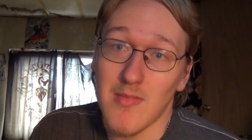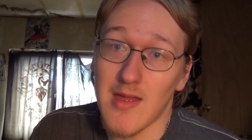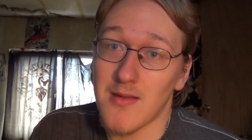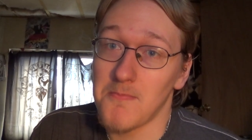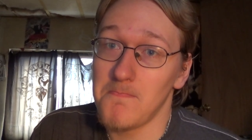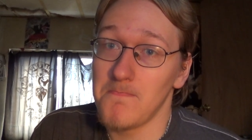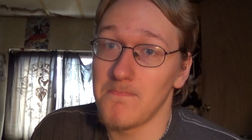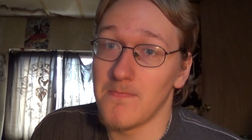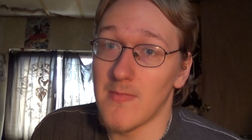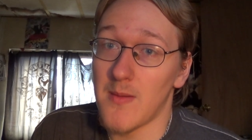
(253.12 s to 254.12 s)
I'll
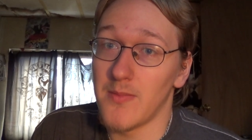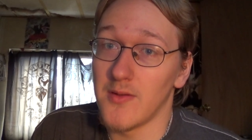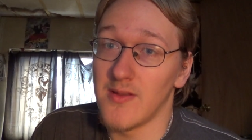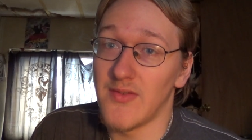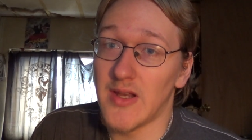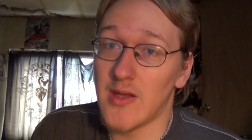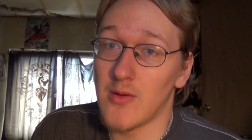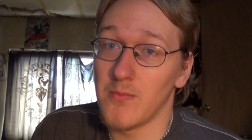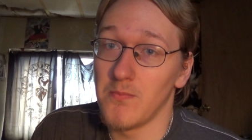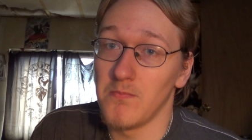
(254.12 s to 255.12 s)
upload the
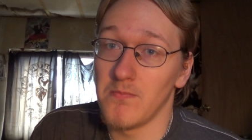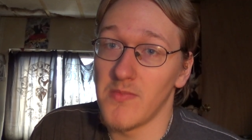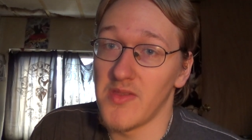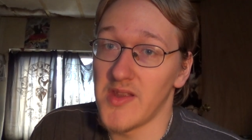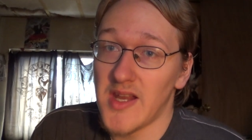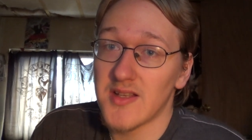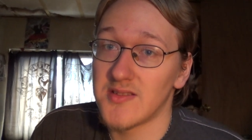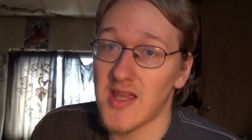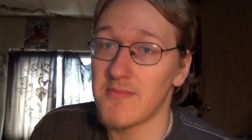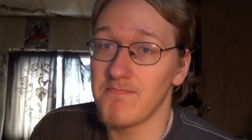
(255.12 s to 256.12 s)
video the
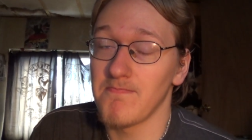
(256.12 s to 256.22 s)
next day.